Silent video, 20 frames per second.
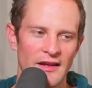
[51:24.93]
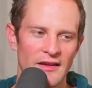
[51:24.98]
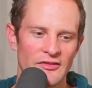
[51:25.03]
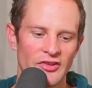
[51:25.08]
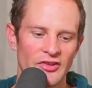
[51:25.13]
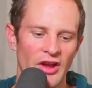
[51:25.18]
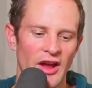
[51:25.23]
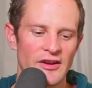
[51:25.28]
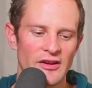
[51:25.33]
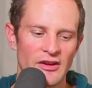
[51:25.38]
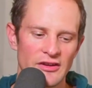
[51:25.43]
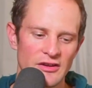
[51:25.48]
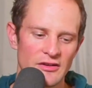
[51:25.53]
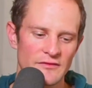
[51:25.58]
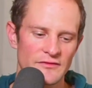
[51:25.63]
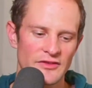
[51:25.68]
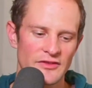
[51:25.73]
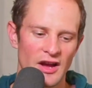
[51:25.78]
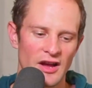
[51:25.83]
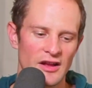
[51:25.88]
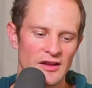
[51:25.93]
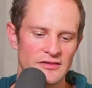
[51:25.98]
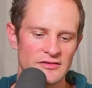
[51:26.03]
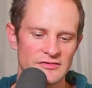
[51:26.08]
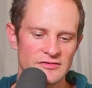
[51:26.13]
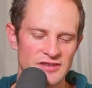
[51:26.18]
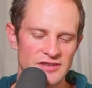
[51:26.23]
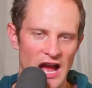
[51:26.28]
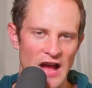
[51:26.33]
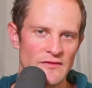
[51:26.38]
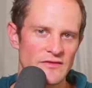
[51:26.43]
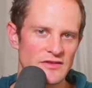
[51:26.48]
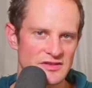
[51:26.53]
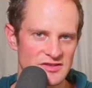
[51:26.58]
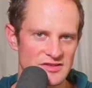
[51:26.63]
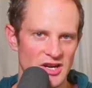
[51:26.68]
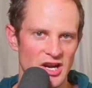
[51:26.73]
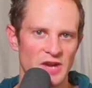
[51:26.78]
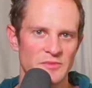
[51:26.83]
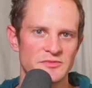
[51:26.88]
so I know you've done
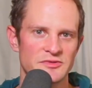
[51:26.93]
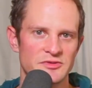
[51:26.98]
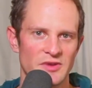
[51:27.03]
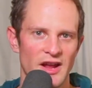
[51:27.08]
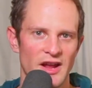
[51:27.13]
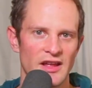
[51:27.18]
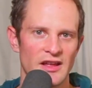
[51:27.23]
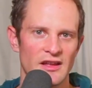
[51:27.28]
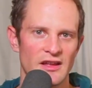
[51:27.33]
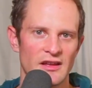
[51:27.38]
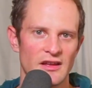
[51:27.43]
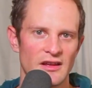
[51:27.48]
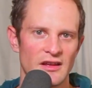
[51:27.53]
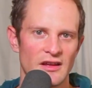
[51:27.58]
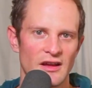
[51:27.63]
JavaScript, right? Yeah.